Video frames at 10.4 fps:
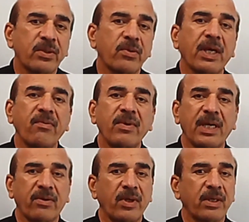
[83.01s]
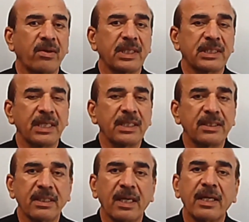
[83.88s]
today we are going to discuss
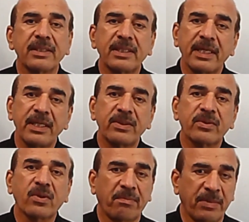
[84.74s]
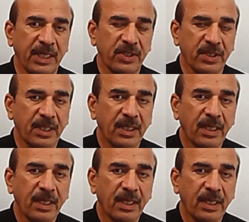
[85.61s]
series combination.